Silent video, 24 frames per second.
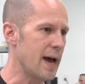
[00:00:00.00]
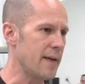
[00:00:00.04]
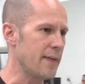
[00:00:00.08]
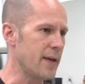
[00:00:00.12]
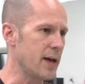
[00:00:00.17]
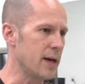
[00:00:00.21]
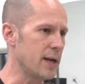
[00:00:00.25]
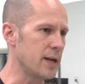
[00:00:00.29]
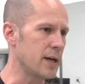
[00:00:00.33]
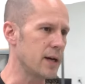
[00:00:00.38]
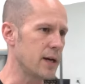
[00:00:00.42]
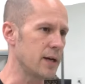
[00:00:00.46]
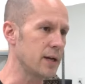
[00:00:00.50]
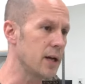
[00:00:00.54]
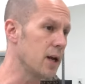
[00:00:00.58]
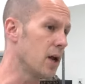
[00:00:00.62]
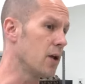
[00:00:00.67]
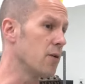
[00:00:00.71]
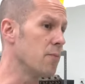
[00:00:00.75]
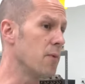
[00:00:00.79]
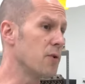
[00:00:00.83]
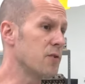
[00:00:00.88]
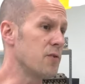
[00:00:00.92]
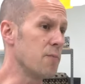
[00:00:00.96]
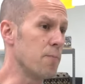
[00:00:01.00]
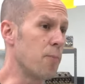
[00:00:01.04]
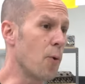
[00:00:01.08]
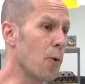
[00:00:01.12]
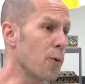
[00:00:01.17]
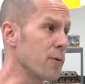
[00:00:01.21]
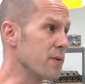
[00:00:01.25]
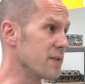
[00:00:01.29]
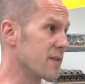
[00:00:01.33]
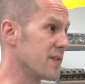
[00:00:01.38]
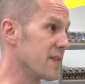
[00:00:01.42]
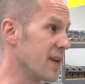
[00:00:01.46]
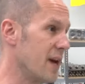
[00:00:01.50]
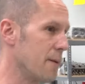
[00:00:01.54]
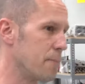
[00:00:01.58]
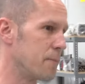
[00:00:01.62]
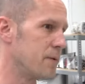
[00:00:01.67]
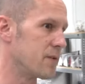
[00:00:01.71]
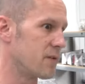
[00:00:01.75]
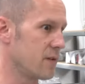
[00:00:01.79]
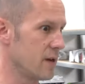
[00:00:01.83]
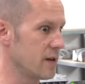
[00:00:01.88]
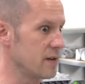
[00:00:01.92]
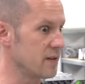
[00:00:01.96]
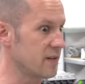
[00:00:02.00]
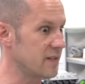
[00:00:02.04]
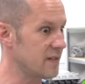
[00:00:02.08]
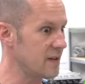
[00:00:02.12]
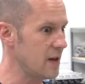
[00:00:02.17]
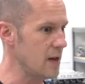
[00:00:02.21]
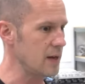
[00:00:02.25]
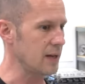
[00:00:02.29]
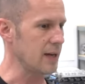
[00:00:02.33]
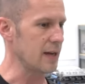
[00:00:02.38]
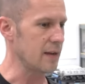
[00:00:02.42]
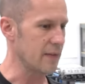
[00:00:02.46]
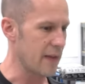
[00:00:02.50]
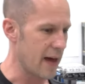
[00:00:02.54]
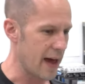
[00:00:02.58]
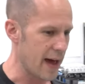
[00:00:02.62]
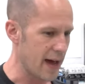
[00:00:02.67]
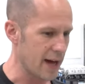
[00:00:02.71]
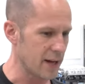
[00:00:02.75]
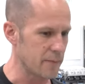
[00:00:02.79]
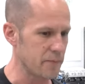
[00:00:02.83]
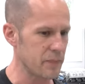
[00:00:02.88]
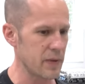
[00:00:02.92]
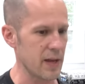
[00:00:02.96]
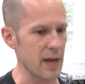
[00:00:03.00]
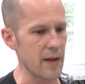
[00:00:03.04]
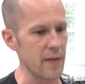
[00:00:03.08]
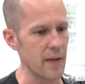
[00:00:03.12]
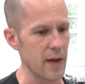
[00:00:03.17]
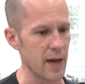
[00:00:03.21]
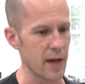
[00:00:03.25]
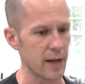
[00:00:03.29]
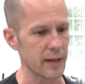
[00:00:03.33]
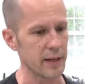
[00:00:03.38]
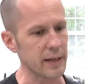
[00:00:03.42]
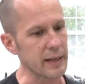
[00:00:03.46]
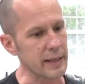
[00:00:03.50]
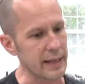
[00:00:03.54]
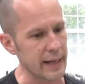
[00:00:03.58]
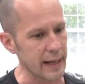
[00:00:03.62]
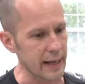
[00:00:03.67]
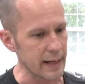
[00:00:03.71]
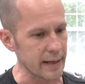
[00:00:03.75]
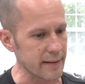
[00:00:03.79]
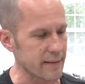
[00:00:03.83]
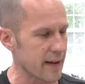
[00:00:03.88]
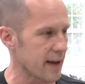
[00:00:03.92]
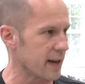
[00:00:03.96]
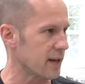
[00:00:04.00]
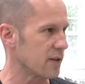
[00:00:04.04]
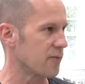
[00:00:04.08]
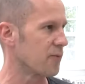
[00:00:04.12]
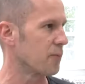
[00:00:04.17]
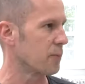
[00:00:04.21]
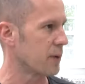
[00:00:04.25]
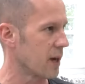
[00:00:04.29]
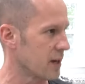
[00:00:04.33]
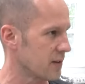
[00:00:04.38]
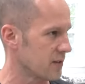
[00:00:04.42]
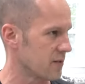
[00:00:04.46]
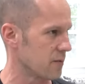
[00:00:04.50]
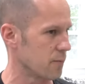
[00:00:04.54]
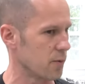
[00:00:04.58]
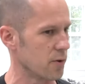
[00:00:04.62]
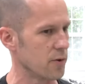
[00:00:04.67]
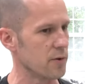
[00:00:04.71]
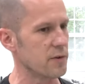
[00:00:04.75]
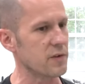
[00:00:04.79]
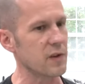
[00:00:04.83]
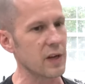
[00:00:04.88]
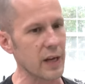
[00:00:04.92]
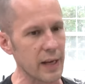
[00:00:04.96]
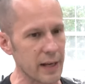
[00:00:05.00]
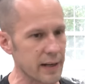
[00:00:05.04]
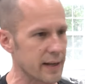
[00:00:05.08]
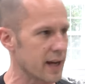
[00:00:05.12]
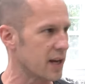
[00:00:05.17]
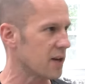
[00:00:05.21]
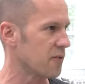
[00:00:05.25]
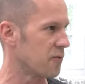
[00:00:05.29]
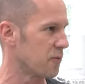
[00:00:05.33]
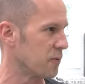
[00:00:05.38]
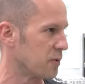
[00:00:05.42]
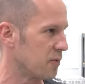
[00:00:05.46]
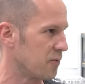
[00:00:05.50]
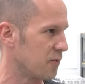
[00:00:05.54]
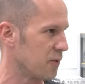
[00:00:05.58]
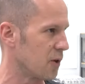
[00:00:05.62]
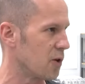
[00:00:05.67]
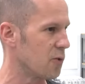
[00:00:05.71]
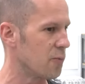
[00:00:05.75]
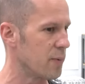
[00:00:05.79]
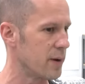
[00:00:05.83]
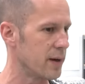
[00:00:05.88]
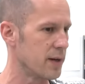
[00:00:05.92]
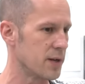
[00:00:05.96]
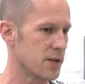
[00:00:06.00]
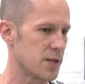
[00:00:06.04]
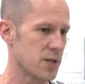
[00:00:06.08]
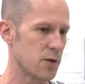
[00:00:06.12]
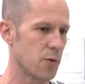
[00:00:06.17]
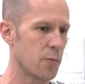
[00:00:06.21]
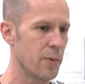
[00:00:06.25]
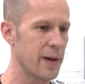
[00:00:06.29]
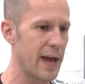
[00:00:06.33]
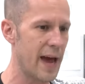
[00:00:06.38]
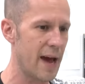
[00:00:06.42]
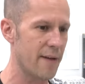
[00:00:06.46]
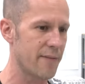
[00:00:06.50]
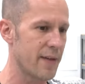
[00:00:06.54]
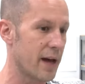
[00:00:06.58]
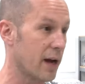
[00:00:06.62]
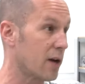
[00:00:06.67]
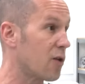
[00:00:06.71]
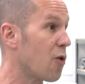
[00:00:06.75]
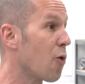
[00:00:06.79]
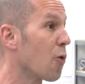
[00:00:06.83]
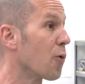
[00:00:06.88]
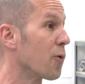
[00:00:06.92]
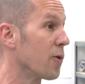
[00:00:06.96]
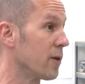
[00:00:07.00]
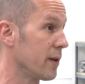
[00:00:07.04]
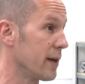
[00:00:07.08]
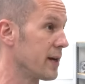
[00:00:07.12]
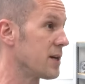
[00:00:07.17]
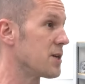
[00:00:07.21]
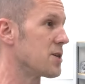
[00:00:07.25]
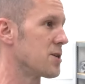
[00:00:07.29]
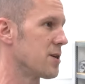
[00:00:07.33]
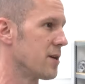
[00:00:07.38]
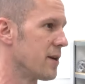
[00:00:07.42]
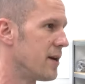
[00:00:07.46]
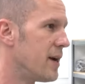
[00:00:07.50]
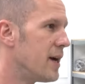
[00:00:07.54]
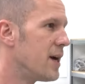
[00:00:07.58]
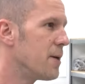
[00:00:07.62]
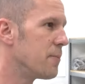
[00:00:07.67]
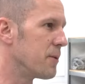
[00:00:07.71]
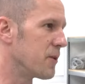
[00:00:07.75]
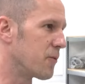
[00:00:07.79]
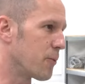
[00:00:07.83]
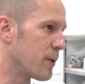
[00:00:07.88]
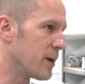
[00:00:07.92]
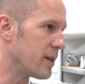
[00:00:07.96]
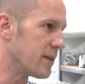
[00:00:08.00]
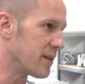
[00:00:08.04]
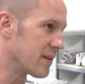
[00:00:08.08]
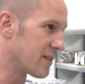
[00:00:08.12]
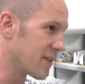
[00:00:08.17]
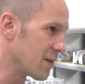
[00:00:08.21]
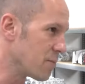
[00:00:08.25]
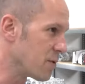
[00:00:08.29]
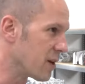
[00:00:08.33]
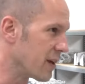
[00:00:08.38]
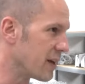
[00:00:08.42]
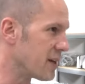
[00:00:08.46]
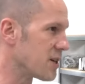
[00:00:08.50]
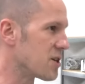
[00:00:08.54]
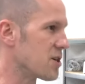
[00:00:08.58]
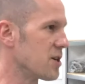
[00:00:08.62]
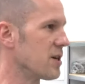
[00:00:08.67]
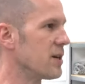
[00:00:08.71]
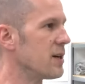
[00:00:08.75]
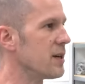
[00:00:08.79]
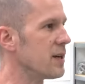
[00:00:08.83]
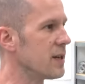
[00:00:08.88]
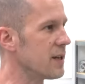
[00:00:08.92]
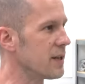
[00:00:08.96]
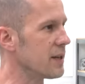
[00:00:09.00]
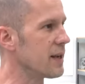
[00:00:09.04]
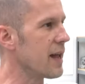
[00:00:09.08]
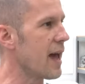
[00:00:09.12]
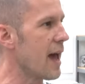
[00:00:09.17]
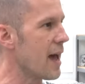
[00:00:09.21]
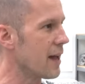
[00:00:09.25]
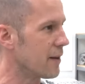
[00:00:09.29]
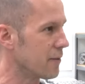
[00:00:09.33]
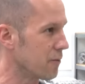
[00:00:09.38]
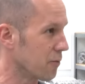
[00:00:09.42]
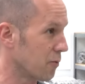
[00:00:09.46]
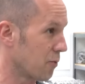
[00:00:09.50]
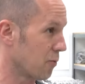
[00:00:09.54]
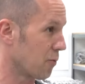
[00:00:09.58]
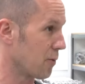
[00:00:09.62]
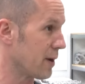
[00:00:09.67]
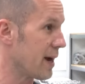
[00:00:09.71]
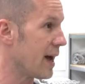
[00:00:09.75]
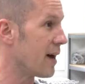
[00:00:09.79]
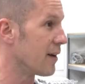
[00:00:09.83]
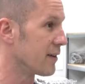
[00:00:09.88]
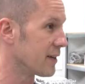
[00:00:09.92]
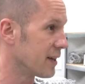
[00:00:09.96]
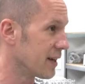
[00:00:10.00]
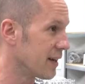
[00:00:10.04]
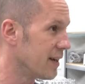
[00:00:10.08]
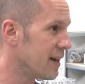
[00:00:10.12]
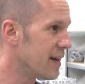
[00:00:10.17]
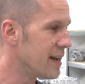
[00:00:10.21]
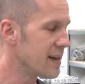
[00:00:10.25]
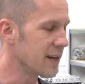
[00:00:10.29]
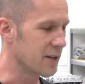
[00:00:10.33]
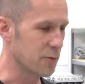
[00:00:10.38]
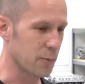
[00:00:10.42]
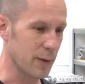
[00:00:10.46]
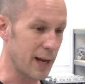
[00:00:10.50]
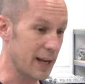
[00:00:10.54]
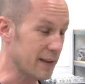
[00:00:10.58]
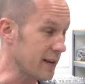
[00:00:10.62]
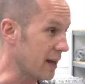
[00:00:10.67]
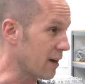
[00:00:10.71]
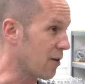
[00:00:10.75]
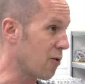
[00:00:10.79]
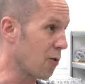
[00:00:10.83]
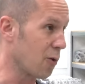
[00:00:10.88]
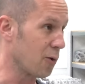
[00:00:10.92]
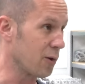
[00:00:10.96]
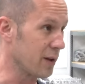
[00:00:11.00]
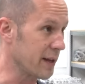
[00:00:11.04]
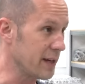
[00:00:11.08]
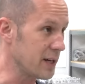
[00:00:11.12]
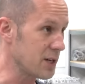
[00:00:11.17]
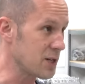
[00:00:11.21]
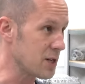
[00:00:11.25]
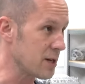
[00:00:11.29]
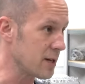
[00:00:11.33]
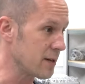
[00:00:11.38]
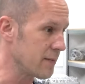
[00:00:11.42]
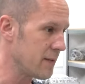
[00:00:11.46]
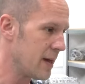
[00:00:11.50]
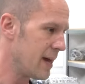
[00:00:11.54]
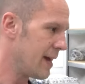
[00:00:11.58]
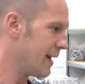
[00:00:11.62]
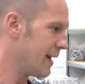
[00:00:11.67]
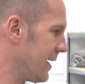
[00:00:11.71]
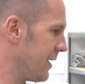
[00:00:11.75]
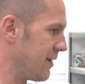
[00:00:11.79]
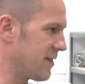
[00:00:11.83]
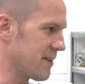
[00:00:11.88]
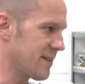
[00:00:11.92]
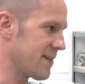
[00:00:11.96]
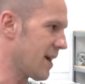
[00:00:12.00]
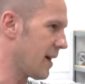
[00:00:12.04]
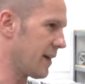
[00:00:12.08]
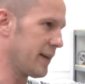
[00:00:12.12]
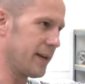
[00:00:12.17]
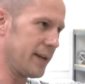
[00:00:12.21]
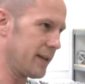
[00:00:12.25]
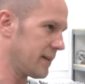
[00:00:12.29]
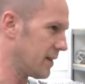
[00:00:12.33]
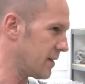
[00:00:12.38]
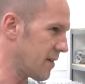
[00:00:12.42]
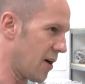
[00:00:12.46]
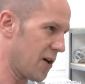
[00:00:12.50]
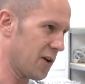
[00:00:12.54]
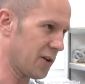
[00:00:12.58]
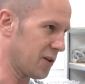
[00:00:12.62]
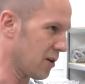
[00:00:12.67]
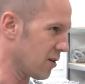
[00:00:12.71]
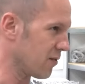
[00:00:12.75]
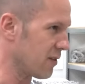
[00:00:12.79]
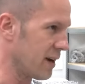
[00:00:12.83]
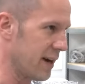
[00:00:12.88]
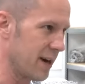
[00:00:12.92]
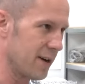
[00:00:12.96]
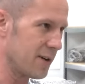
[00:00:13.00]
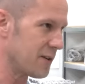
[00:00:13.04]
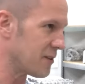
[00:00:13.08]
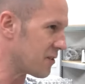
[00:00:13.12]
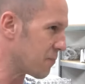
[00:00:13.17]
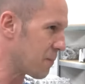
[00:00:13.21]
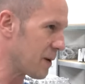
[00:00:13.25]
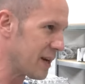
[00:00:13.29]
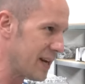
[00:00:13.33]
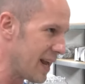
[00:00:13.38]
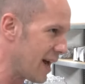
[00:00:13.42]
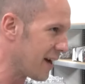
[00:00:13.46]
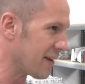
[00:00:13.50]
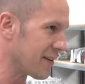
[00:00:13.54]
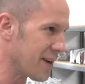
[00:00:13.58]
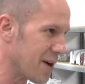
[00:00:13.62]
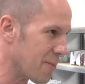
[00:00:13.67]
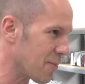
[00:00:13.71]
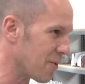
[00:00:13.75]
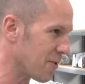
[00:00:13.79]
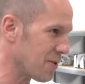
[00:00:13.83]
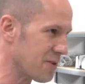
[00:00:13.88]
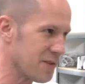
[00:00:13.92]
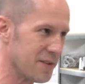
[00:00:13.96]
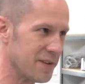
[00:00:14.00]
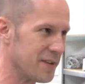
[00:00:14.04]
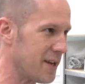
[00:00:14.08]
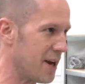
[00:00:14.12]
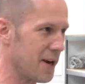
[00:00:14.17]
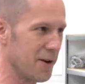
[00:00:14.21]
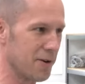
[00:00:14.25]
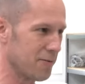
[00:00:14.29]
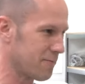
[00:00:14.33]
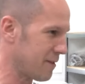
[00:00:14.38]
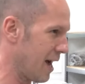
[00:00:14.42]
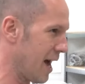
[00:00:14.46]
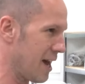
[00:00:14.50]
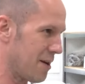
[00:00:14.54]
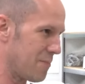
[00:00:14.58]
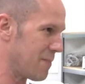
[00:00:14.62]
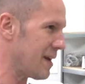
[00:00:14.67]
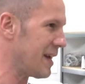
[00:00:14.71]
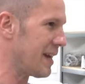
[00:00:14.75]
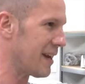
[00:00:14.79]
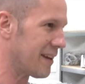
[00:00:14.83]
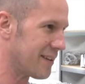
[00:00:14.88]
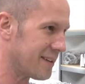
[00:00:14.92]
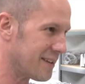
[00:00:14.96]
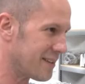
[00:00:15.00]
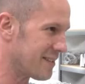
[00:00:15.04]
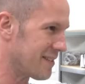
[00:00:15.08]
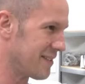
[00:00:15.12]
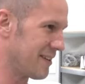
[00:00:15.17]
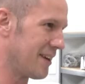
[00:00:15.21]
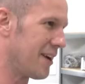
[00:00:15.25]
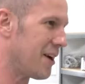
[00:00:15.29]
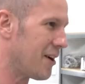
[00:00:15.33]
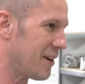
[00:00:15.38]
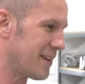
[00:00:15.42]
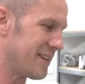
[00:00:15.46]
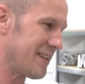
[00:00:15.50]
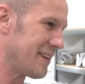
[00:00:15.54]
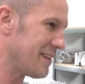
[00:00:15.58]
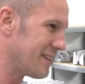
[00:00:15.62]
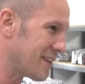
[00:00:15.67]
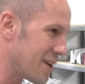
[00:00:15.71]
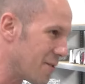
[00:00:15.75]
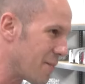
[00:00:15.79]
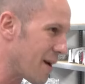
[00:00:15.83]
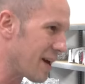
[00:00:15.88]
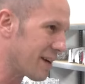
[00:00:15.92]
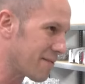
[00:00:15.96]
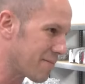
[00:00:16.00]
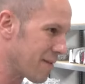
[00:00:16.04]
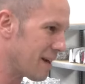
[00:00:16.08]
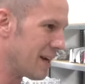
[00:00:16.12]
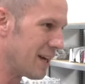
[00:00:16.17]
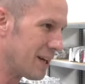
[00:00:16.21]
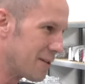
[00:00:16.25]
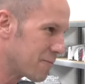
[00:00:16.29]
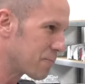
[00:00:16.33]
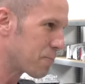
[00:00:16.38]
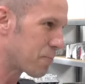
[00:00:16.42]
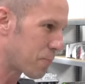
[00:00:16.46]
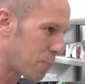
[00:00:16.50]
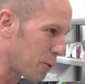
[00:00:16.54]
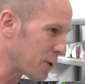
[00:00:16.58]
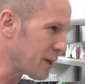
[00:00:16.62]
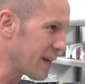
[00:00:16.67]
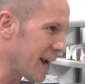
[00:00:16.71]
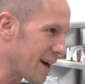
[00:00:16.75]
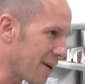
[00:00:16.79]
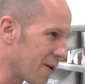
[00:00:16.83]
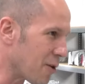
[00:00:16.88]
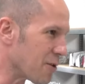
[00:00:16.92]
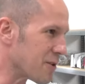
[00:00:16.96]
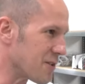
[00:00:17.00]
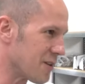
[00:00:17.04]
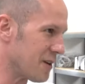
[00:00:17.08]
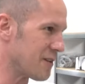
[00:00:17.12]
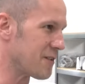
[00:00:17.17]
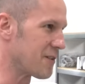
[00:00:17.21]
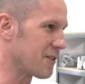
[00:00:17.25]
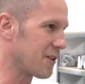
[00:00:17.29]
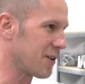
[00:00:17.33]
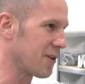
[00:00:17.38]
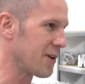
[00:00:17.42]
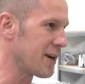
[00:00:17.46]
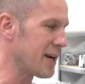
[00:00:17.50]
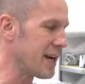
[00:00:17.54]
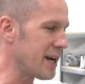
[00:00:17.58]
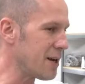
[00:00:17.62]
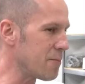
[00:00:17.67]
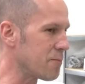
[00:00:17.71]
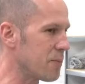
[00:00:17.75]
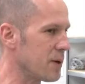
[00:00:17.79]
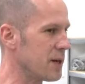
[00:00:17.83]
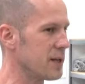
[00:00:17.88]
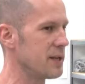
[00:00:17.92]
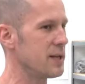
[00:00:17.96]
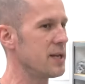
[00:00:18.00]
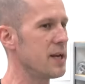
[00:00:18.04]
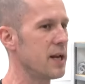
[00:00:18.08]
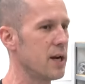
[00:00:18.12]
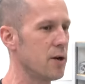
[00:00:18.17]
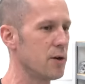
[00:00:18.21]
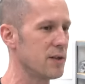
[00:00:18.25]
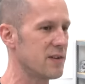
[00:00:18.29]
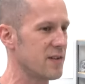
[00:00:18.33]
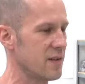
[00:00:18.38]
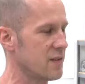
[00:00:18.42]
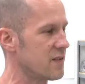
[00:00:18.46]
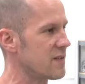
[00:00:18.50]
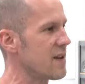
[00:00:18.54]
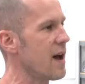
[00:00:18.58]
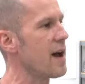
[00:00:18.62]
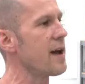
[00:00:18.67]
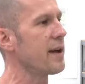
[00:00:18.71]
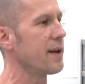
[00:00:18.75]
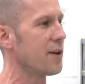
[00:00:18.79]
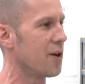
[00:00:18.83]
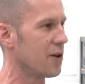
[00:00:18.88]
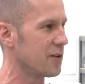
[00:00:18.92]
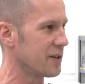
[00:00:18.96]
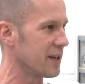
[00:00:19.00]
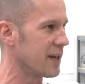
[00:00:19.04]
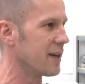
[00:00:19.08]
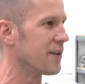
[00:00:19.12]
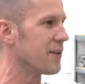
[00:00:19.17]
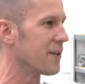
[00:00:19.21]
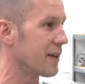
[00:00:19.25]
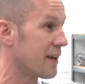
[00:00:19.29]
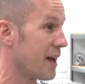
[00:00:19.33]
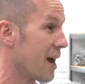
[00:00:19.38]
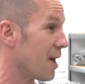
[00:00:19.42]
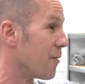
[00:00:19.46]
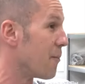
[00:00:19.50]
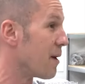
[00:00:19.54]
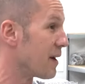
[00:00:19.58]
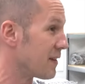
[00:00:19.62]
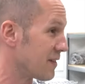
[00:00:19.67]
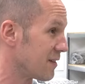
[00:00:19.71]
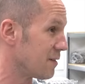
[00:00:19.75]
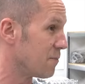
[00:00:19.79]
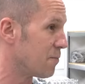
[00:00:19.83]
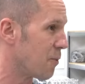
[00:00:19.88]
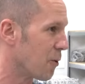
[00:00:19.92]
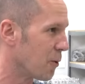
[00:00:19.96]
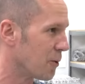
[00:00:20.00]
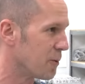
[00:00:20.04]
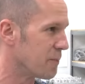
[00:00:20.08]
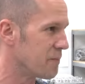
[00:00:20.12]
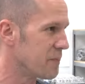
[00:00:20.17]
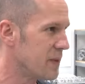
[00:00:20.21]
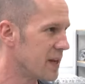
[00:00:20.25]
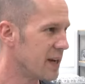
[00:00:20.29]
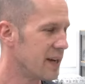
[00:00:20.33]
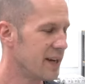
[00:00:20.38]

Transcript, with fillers: and then uh, you know the most important step is is taking that and then getting data from customers, getting data from the flow bench, so we have that correlation between the simulation and reality. Yeah. Without that correlation, you're just hunting in the dark over here and spitting out numbers, and they're kind of meaningless. Yeah. You know, it's easy to make pretty arrows on screen, but you know, it's, it's tying it all together that kind of makes it important.